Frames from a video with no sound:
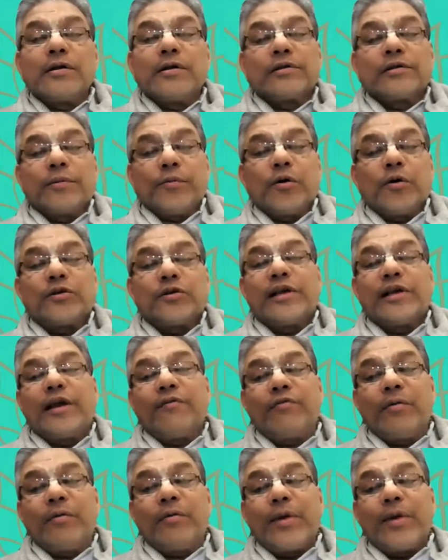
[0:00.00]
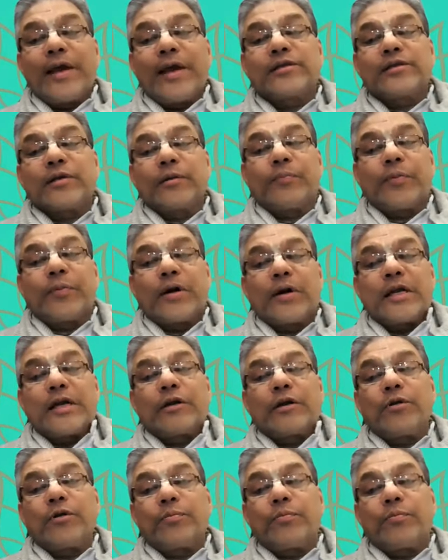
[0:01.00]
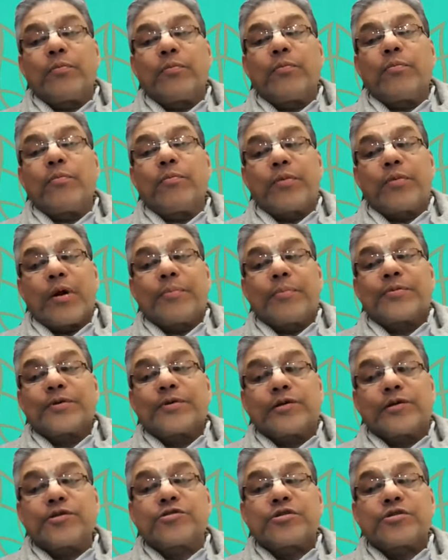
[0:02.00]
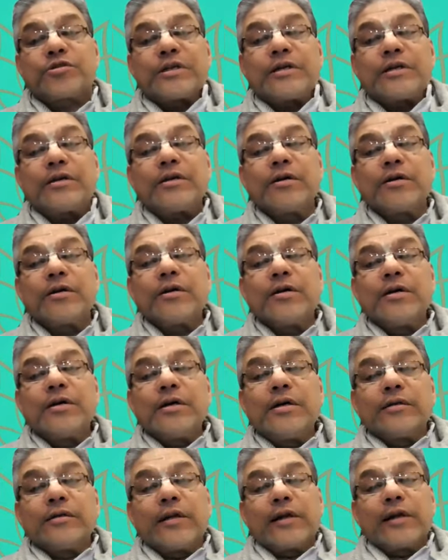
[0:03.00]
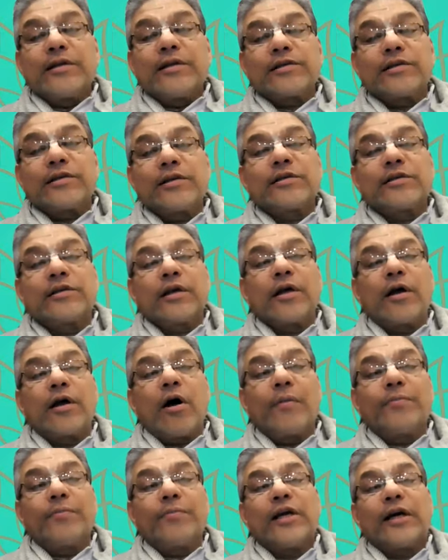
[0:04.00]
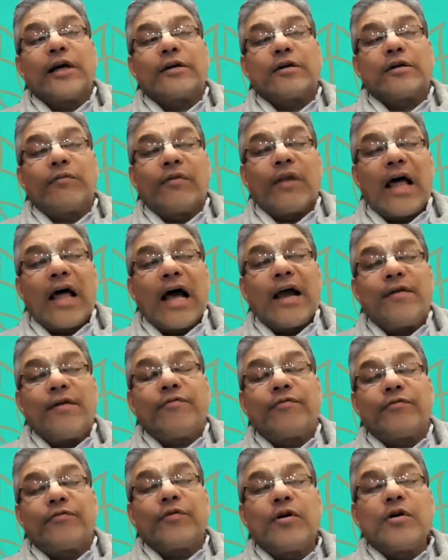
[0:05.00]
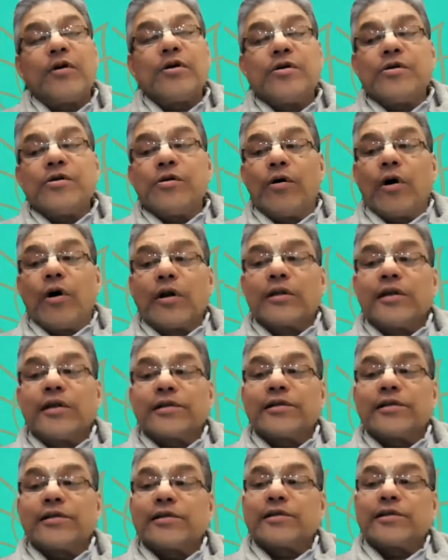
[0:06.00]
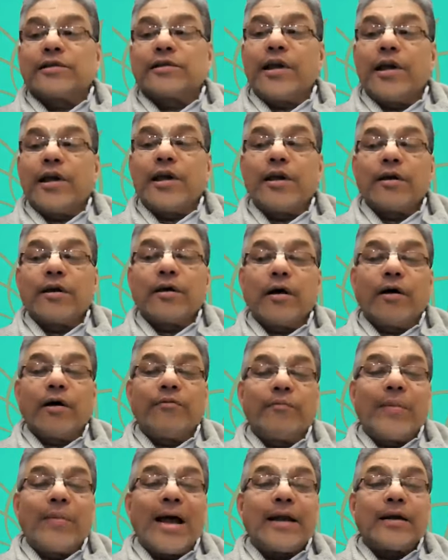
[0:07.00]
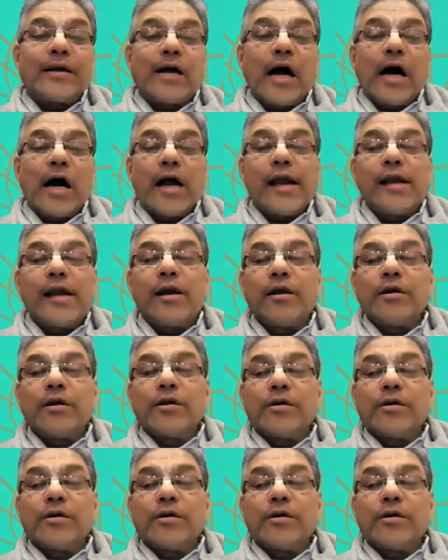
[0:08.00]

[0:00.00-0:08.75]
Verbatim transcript: Supposing if he makes a particular proposition that this is the object of life or this is the of mankind